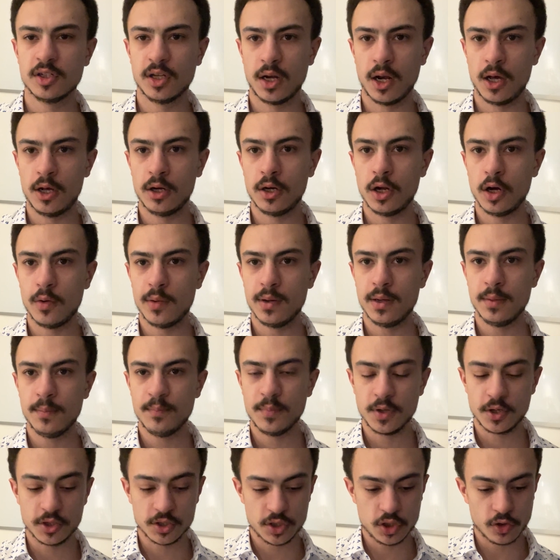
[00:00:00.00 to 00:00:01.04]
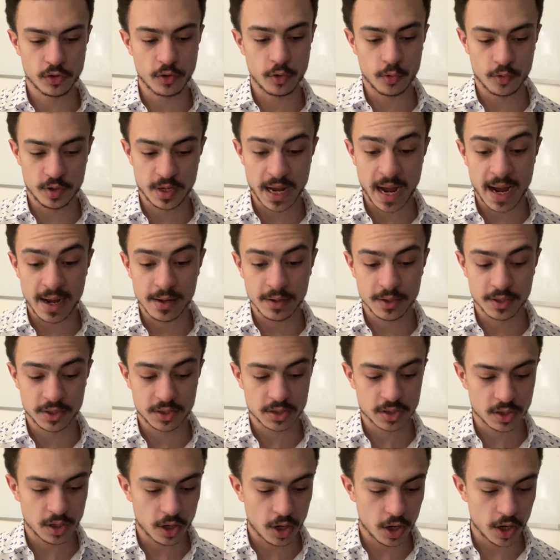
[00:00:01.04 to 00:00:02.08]
a lot lower because you're already anchored
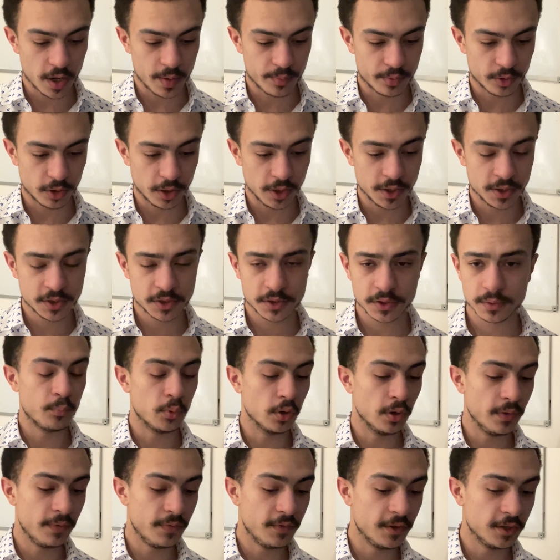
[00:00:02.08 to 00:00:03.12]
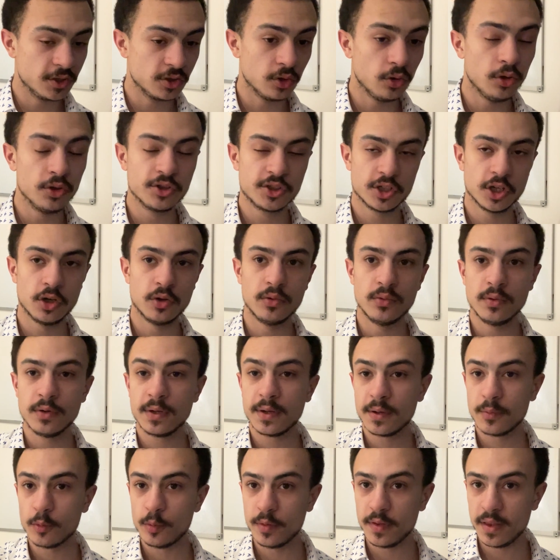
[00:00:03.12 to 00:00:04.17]
to the higher price. But there's also,
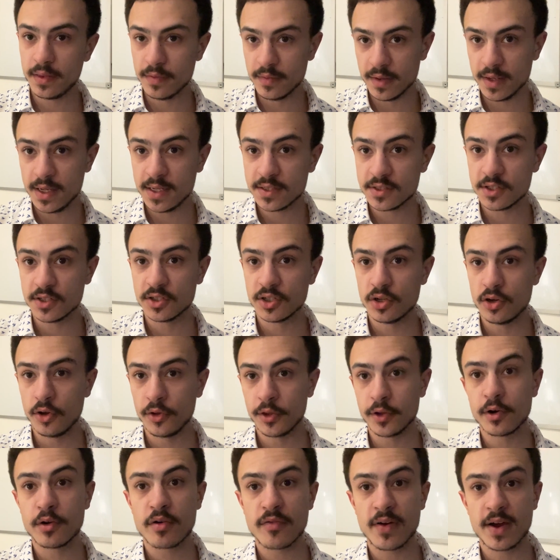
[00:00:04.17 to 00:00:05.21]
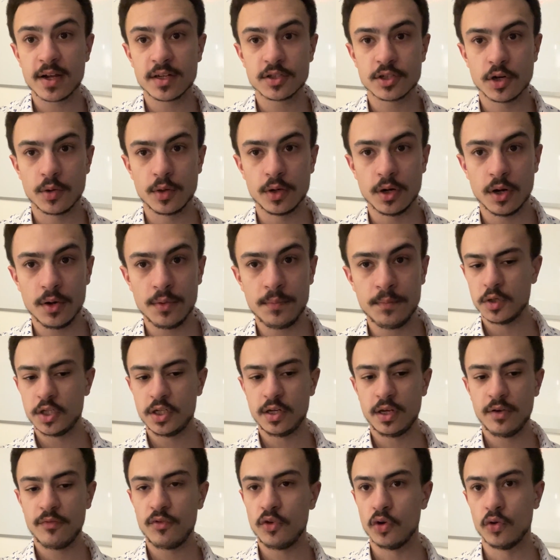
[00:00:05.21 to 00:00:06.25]
within this, there's another effect going on.
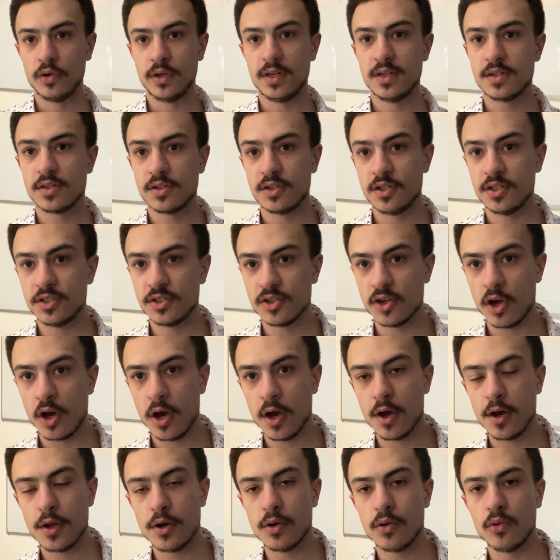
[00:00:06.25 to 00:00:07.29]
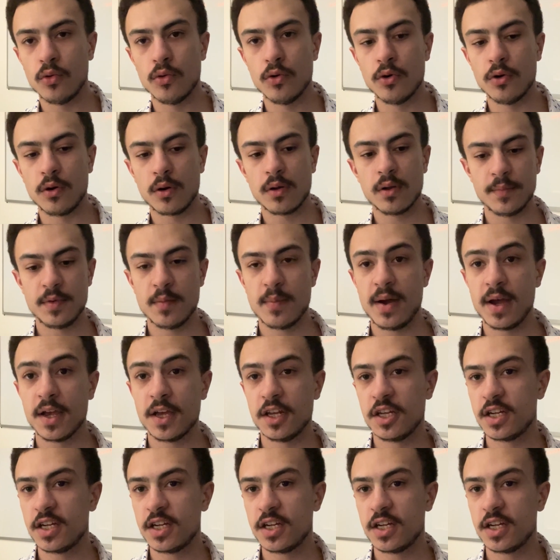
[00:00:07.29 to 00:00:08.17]
If you're into design or you're making